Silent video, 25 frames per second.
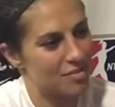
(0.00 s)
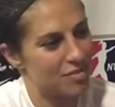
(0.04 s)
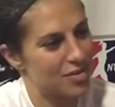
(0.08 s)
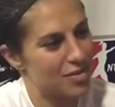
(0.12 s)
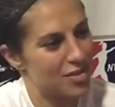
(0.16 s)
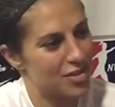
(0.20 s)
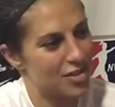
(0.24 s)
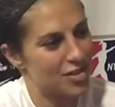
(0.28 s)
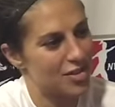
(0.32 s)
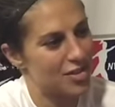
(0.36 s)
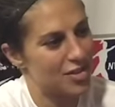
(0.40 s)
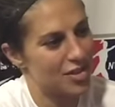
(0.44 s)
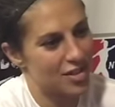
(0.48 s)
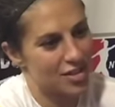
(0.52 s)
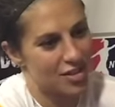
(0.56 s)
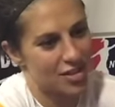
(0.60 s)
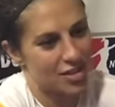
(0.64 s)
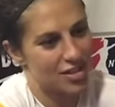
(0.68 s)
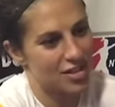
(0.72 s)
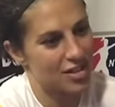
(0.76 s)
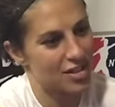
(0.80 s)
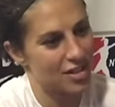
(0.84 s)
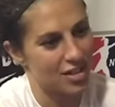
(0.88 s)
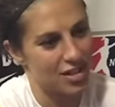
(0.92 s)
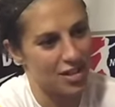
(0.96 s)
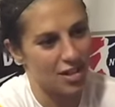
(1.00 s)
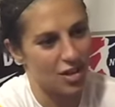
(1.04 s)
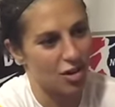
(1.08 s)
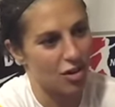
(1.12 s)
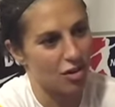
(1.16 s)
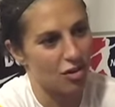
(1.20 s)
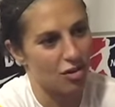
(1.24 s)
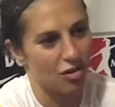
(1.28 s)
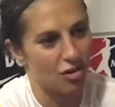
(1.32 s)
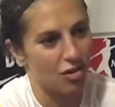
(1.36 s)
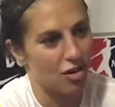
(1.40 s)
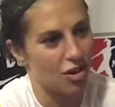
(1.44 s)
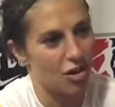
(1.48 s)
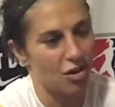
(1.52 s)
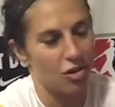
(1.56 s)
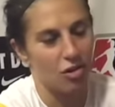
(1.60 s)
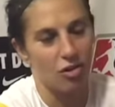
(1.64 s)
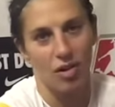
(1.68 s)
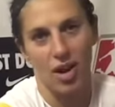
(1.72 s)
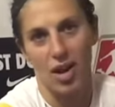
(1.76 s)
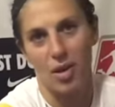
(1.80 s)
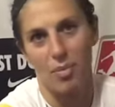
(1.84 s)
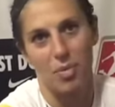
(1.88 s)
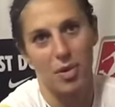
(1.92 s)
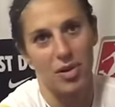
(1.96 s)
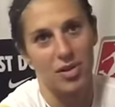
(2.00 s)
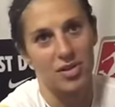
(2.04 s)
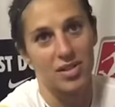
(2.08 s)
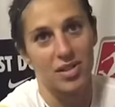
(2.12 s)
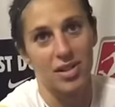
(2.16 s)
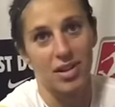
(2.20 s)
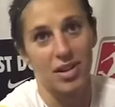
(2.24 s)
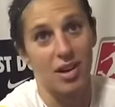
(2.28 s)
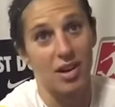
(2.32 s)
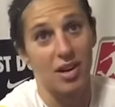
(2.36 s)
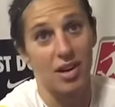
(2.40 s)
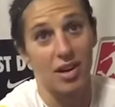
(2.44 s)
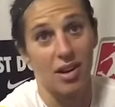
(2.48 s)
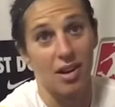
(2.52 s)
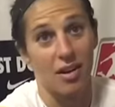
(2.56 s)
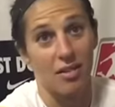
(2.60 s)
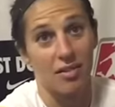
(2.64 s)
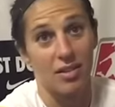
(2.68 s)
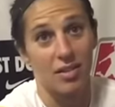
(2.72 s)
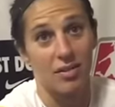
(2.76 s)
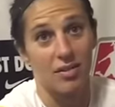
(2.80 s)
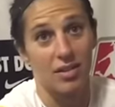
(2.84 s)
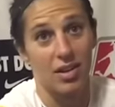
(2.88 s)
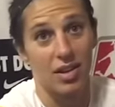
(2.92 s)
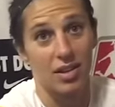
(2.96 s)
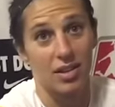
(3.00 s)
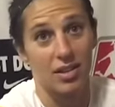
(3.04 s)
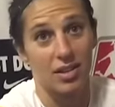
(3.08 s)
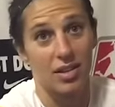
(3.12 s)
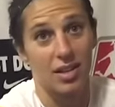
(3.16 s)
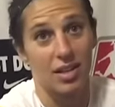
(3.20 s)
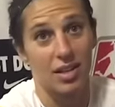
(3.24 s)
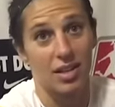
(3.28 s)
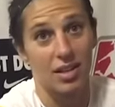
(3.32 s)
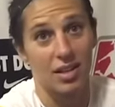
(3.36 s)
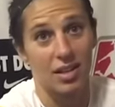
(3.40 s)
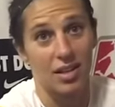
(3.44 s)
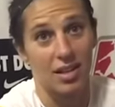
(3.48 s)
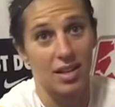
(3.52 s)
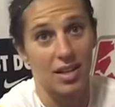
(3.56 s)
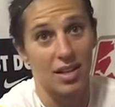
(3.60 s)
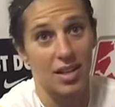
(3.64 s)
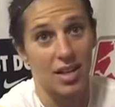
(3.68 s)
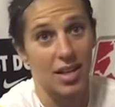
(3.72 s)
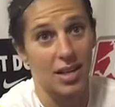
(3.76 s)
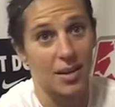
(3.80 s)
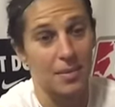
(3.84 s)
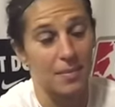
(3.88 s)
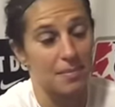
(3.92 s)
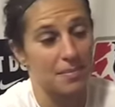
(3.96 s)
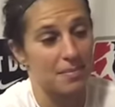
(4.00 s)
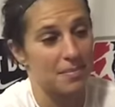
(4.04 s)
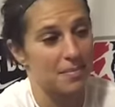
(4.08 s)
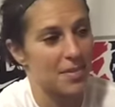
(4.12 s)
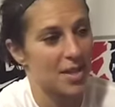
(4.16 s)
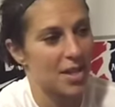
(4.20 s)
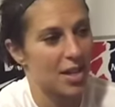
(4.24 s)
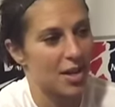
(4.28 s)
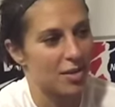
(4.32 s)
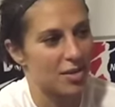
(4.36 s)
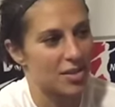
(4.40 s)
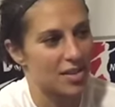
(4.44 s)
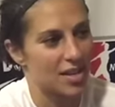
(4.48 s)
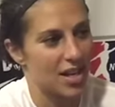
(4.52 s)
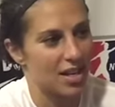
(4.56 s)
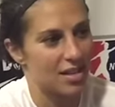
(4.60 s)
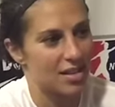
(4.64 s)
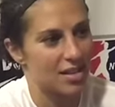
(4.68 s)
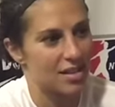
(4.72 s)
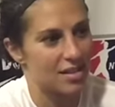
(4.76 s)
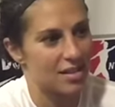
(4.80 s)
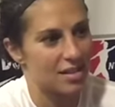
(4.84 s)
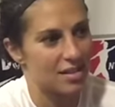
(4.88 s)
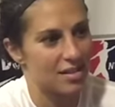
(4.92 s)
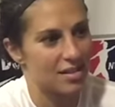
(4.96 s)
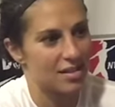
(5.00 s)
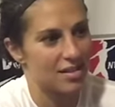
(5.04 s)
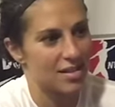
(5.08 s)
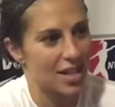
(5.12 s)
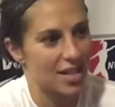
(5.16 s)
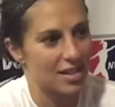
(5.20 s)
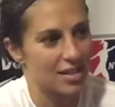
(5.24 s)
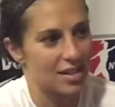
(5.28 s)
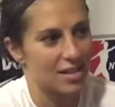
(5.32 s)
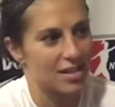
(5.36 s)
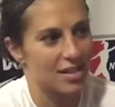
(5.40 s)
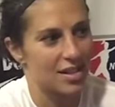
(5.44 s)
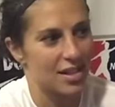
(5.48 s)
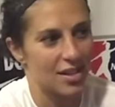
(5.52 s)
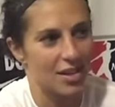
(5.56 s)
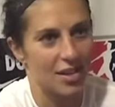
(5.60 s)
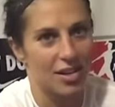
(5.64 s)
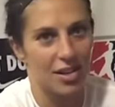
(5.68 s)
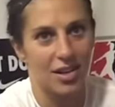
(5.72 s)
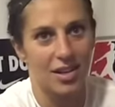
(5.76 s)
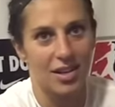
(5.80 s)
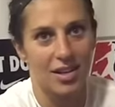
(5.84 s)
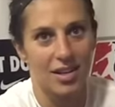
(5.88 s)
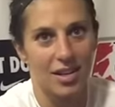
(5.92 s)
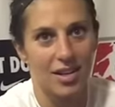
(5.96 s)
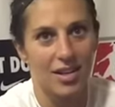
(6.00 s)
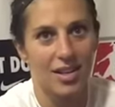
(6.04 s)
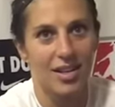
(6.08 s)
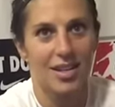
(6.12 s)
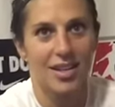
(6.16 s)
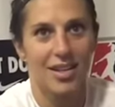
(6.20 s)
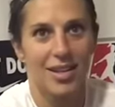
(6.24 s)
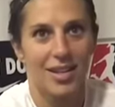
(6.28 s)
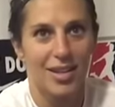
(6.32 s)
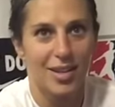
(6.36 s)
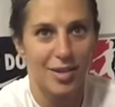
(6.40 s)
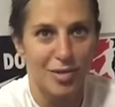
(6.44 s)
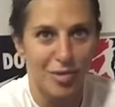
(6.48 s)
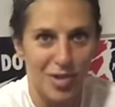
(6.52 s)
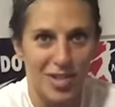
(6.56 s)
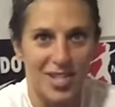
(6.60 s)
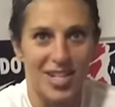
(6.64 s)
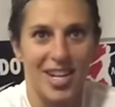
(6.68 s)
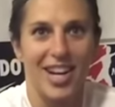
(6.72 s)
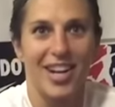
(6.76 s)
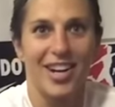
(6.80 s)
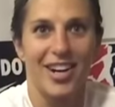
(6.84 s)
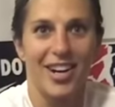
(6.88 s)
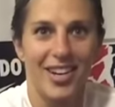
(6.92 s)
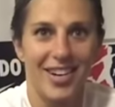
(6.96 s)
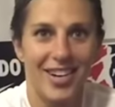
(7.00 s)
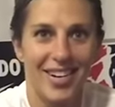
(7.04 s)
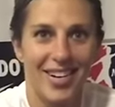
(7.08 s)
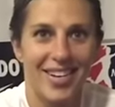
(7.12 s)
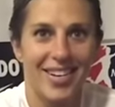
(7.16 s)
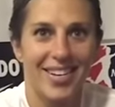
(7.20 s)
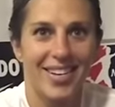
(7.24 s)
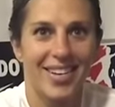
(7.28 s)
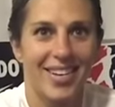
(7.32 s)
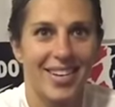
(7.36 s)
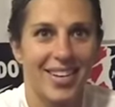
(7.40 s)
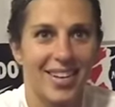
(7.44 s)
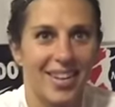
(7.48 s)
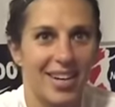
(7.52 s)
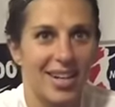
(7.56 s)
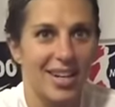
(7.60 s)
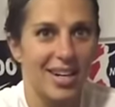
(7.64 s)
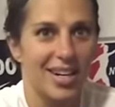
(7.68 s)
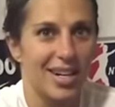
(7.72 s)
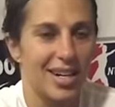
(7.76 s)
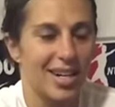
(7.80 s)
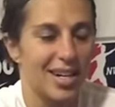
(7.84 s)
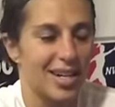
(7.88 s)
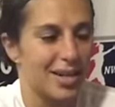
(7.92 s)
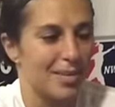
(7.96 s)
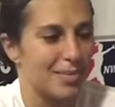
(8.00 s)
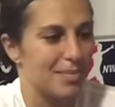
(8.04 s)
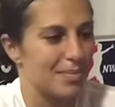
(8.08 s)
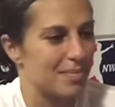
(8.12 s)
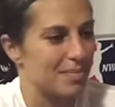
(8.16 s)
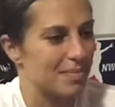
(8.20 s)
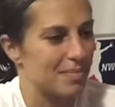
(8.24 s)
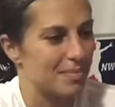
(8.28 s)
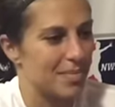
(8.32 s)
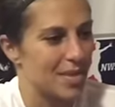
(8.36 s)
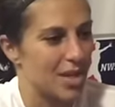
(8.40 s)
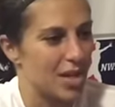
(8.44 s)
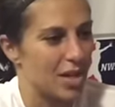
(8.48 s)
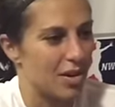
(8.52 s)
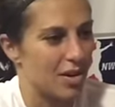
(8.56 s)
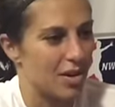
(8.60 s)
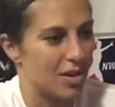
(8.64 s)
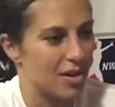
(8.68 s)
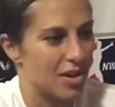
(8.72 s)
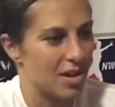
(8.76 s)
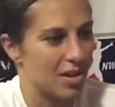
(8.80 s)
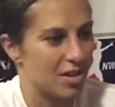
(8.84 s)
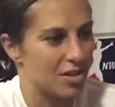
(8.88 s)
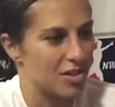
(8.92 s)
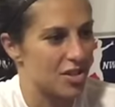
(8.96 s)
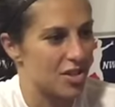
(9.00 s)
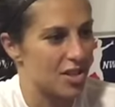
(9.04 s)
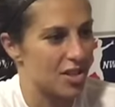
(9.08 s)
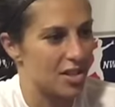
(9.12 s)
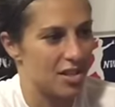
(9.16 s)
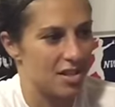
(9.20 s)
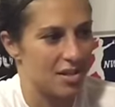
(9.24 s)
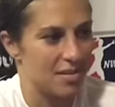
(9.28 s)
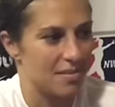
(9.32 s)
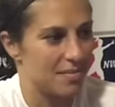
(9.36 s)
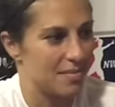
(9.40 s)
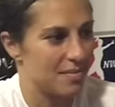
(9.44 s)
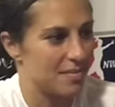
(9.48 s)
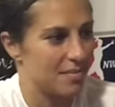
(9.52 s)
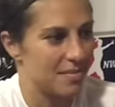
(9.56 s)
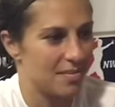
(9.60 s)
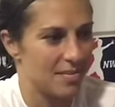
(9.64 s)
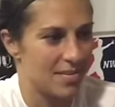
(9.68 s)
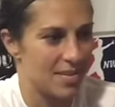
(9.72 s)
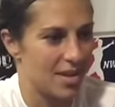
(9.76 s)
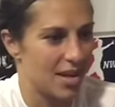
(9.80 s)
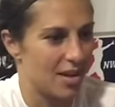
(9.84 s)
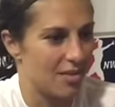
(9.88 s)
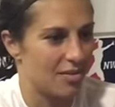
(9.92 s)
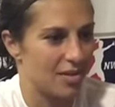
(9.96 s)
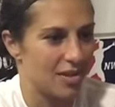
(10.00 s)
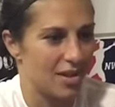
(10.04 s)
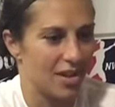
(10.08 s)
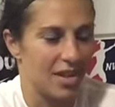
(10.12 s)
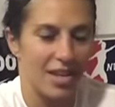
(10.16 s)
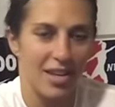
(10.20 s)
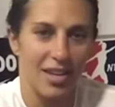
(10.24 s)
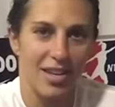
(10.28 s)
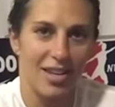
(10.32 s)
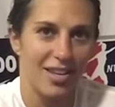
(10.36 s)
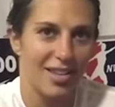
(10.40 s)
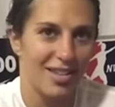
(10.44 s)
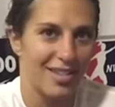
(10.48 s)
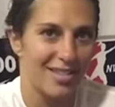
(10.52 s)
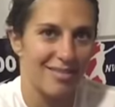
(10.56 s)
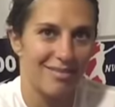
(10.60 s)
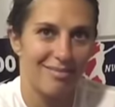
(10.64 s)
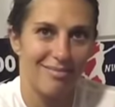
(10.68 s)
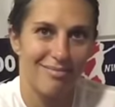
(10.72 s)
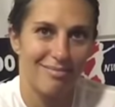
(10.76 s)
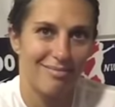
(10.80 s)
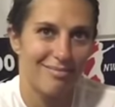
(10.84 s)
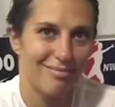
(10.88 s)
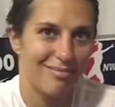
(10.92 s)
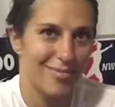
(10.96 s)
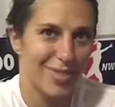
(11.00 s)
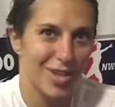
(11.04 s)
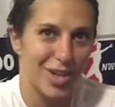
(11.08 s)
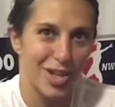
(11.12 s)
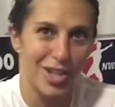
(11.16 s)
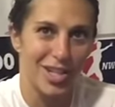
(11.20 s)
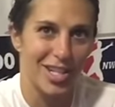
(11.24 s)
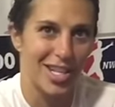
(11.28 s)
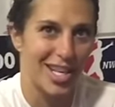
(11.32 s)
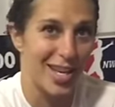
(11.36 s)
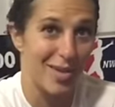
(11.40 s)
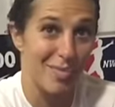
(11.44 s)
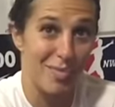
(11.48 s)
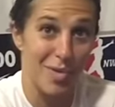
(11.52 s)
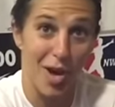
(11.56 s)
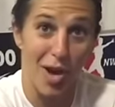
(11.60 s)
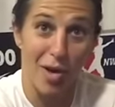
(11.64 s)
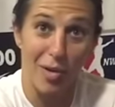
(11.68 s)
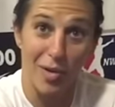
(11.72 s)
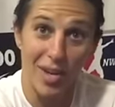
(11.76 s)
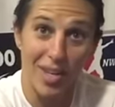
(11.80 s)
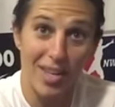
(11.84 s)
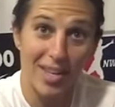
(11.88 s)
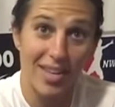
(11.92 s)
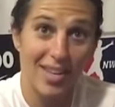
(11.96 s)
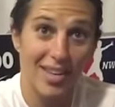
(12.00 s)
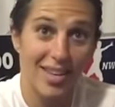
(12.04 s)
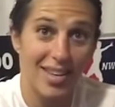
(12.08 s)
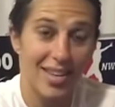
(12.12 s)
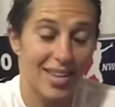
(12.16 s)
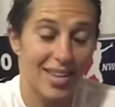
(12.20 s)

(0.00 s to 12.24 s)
She's just a great person on and off the field, and sad to see her retire. I think she definitely could keep going,